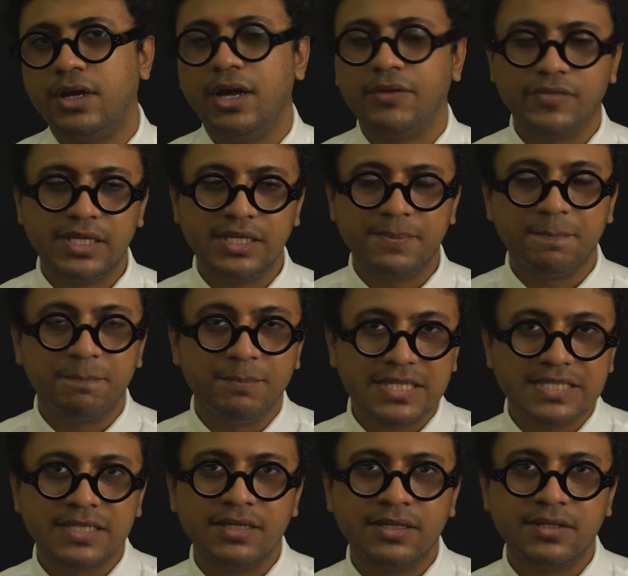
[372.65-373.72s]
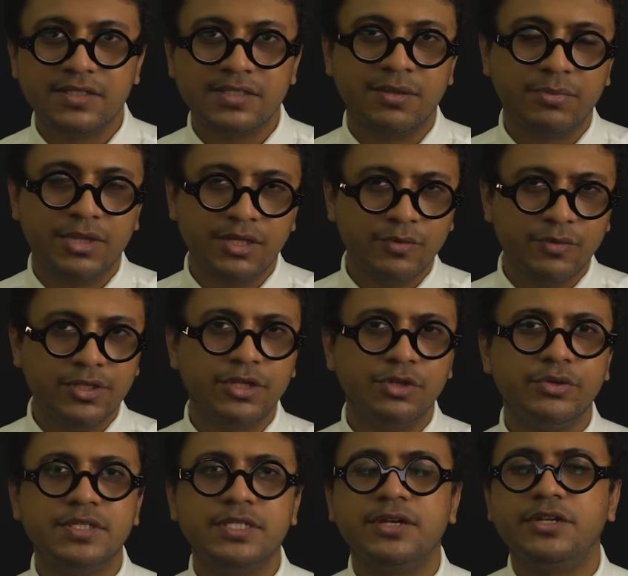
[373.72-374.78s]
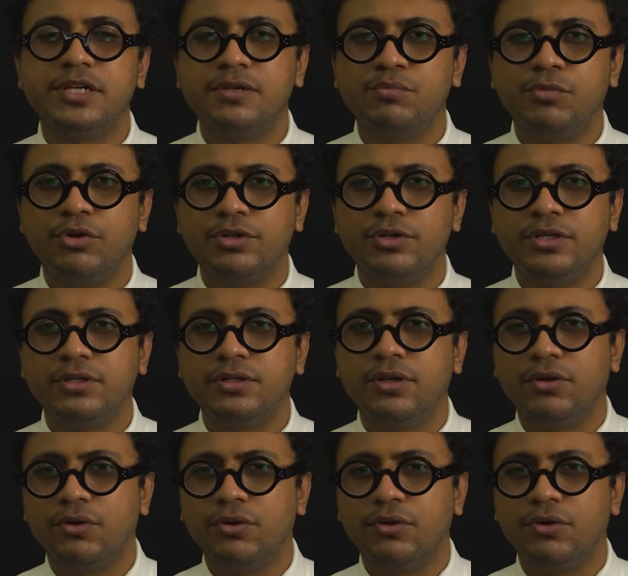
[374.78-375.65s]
Are we missing something with the neurocentric model,